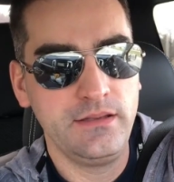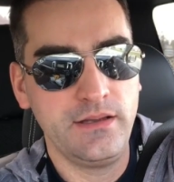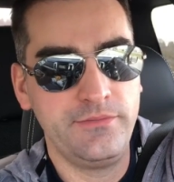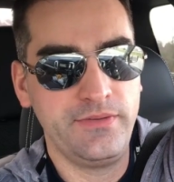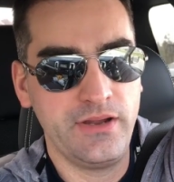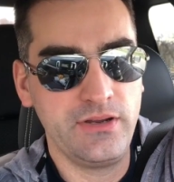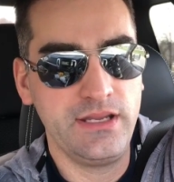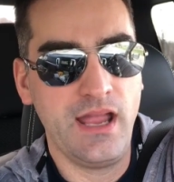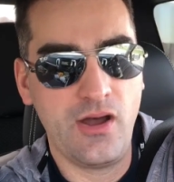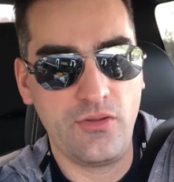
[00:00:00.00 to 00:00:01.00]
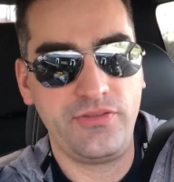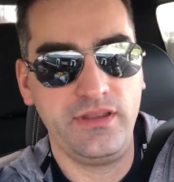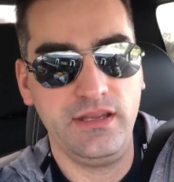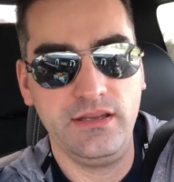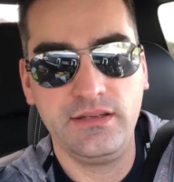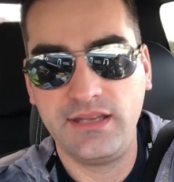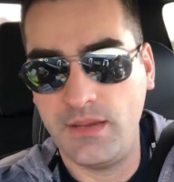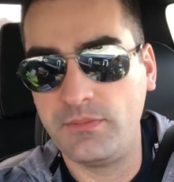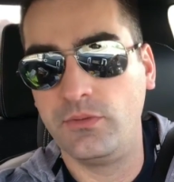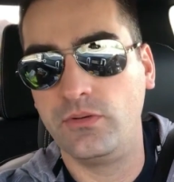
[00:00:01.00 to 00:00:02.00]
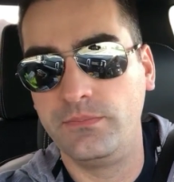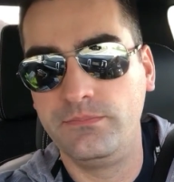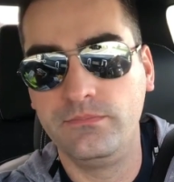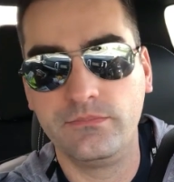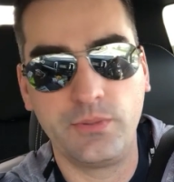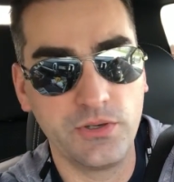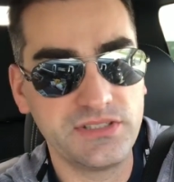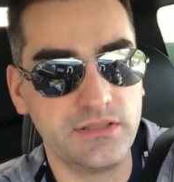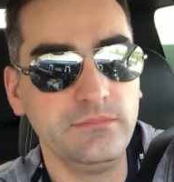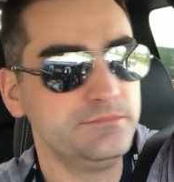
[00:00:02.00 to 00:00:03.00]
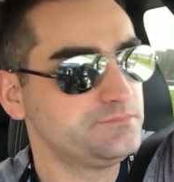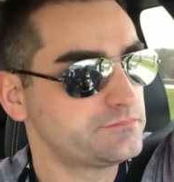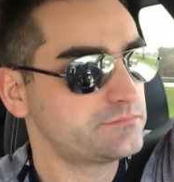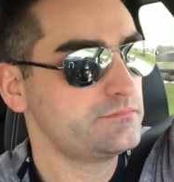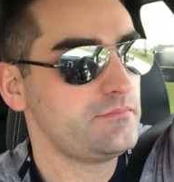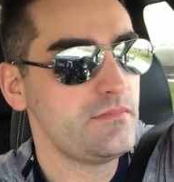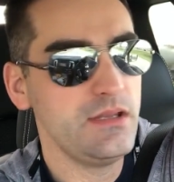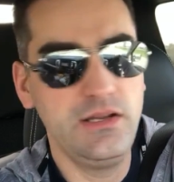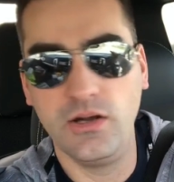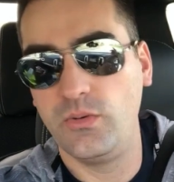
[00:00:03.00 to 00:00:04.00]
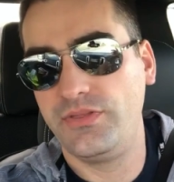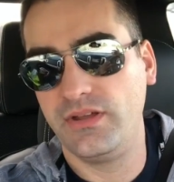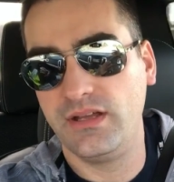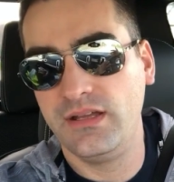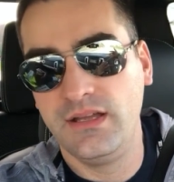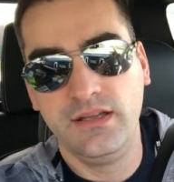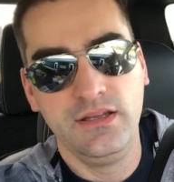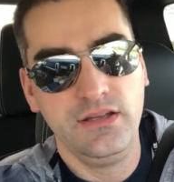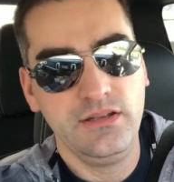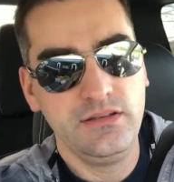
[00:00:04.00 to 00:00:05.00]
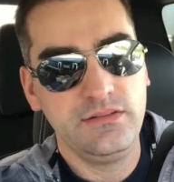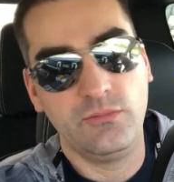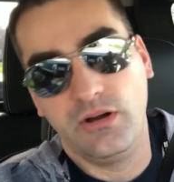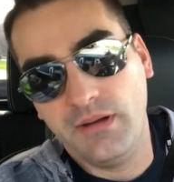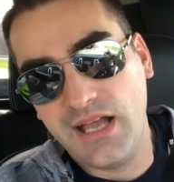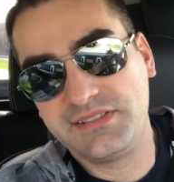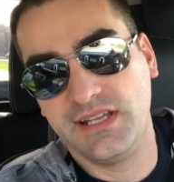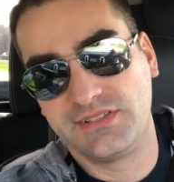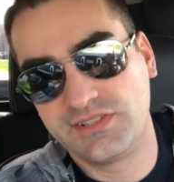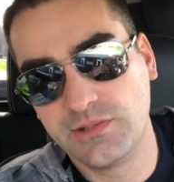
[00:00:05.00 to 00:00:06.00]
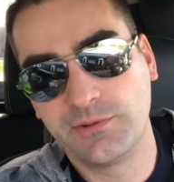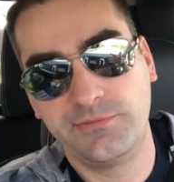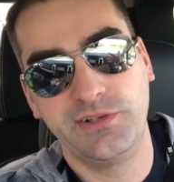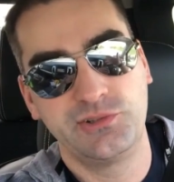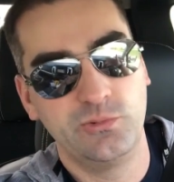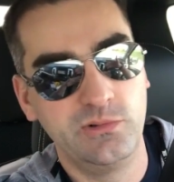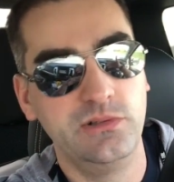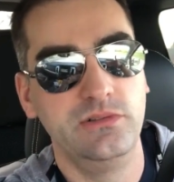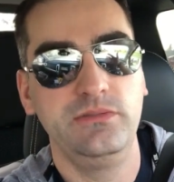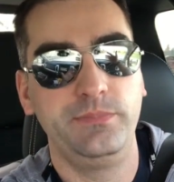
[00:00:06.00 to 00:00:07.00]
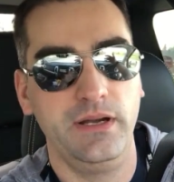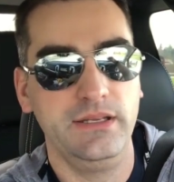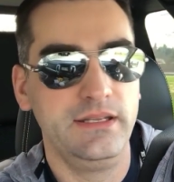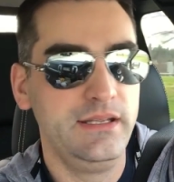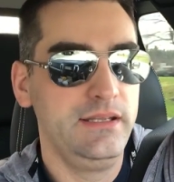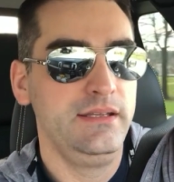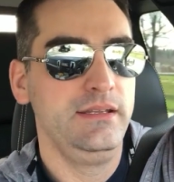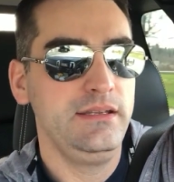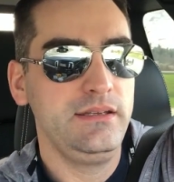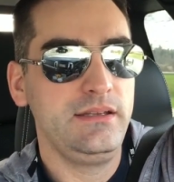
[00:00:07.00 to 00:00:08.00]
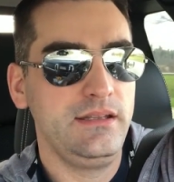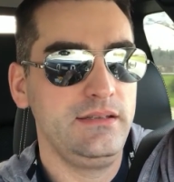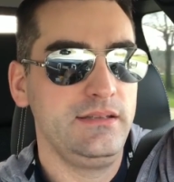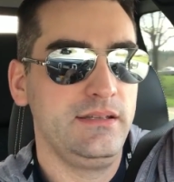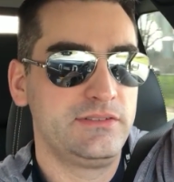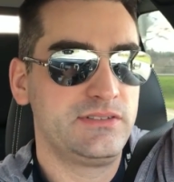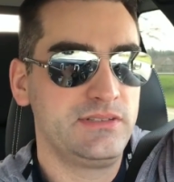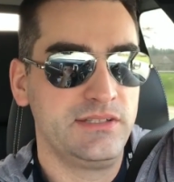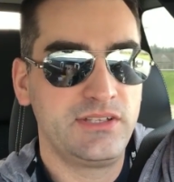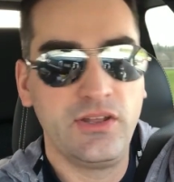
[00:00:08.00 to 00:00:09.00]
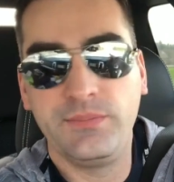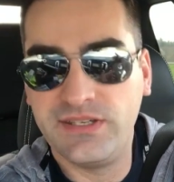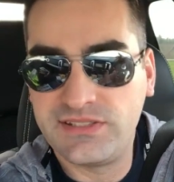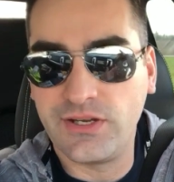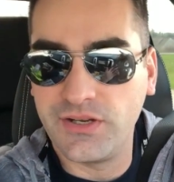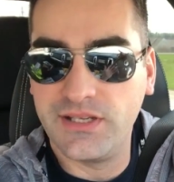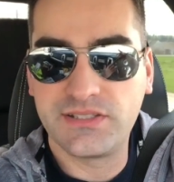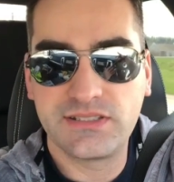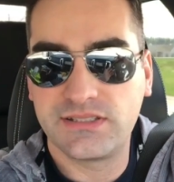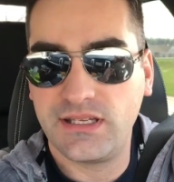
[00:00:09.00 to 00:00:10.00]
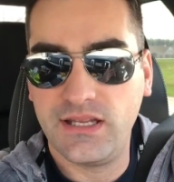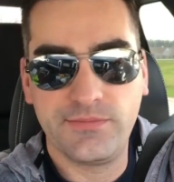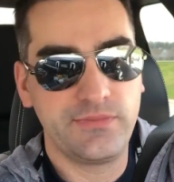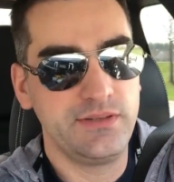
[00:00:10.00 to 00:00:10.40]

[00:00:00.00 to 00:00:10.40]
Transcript: a very healthy, capable person, you know, with a, well, I say it's a superficial wound, but it's, it could be serious if